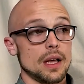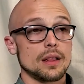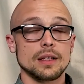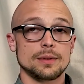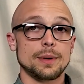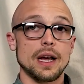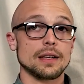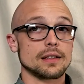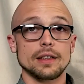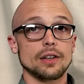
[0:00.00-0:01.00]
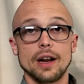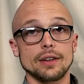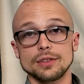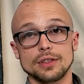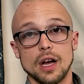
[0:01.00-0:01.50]
let's be honest, lanyard
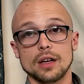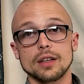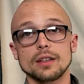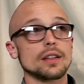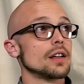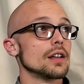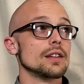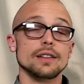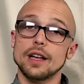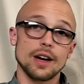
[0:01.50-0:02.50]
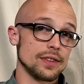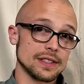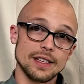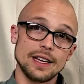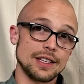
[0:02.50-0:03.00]
handles suck. None of us
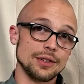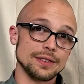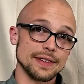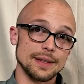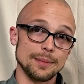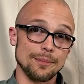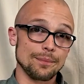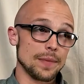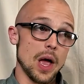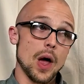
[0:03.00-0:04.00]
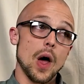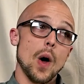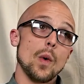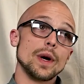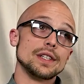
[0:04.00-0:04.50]
like using them.
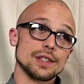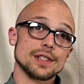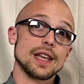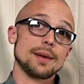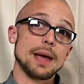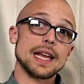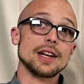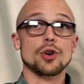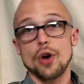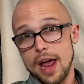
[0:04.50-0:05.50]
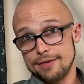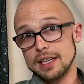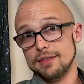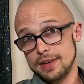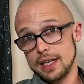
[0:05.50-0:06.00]
We just like making
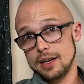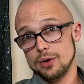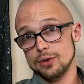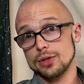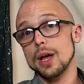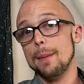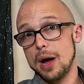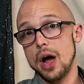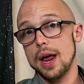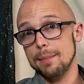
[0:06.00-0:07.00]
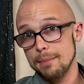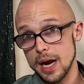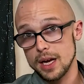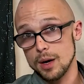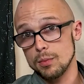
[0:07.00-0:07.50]
crafting videos about how to
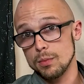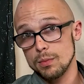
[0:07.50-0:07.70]
make them.